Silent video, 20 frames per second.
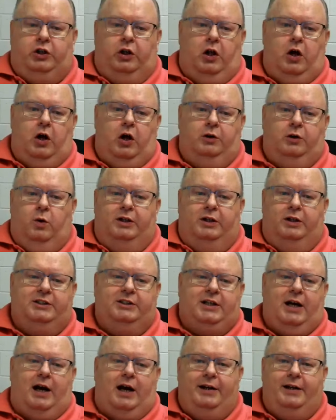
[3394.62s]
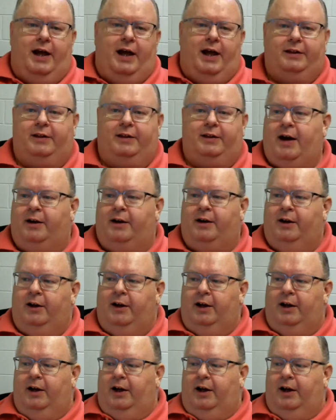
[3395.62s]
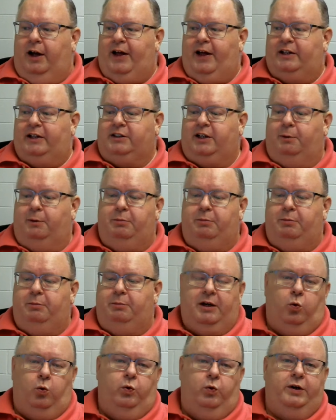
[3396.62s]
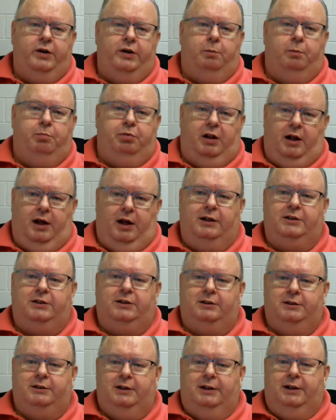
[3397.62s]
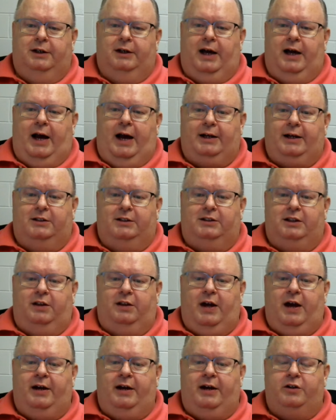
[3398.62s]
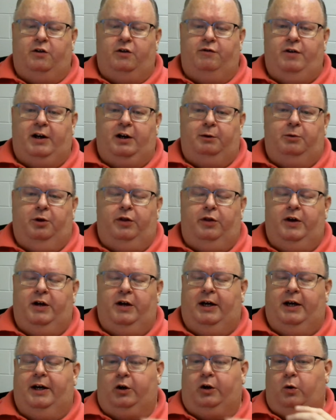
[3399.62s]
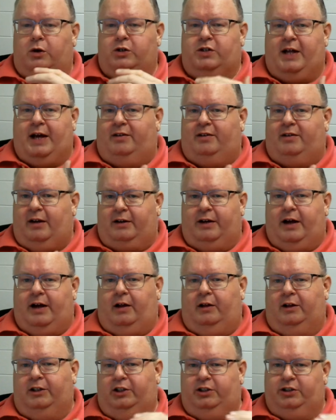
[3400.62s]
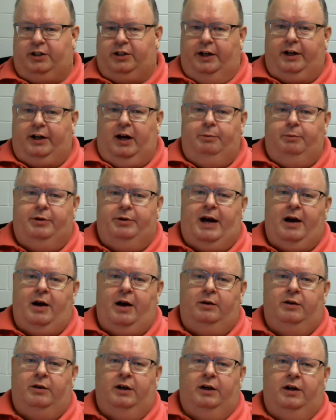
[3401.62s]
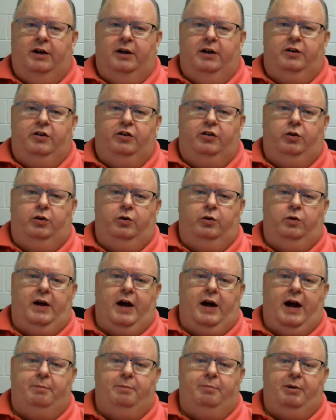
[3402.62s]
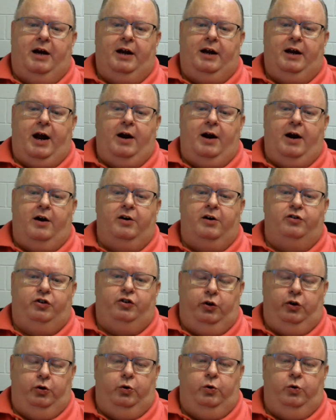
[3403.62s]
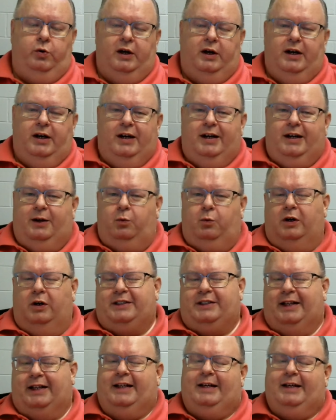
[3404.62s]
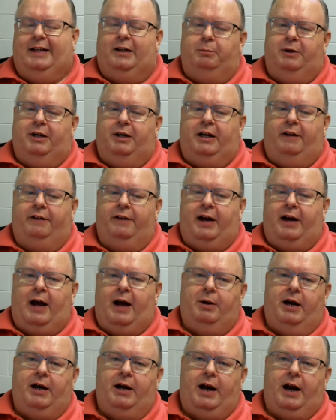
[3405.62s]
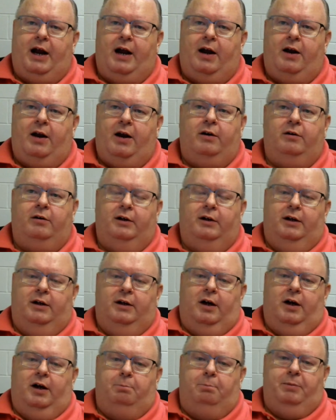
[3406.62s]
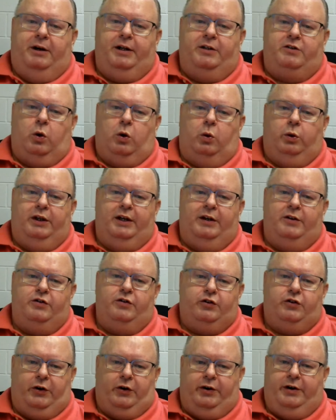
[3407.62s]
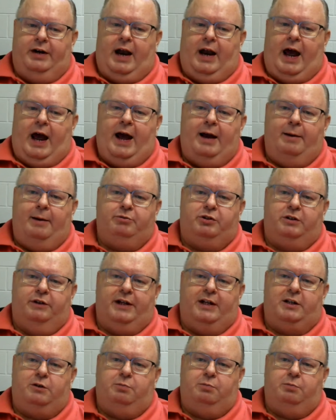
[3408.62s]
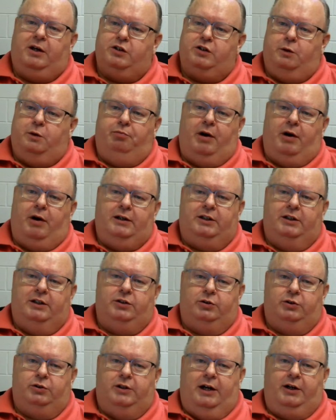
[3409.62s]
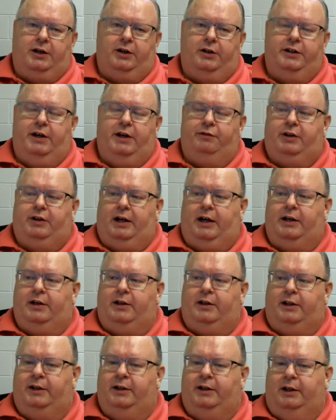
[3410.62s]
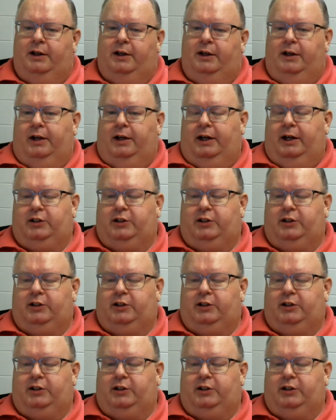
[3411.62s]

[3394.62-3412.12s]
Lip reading: along one side like that, that's going to be a real plus. I could see that as a valuable thing. And, of course, that technology is going to come down to the iPad Air 2. It works a little bit on the iPad Air, but it's only in certain apps, and that's because the processor is not good enough to handle it. And